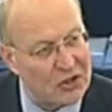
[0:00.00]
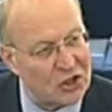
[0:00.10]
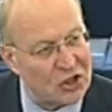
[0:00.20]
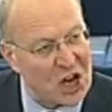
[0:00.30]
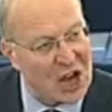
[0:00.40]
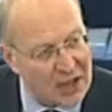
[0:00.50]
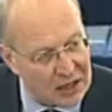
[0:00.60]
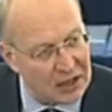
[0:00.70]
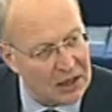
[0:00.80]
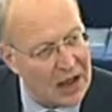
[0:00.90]

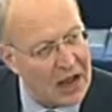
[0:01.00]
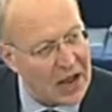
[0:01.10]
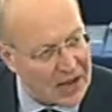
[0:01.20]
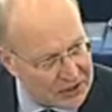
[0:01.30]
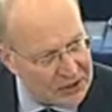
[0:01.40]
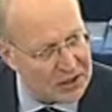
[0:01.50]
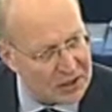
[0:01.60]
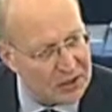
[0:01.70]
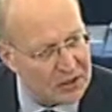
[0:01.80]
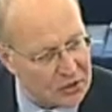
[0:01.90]
shall
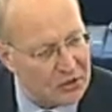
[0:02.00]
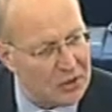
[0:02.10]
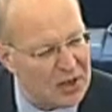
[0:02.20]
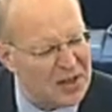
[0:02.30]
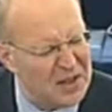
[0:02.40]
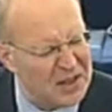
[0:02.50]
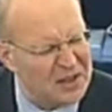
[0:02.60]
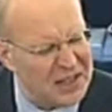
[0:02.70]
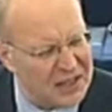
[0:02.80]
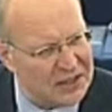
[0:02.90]
accede to
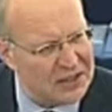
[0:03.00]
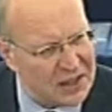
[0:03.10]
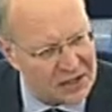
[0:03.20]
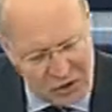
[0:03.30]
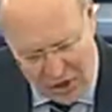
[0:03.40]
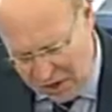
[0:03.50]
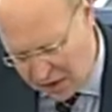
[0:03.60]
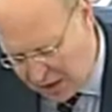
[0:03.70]
the ECHR.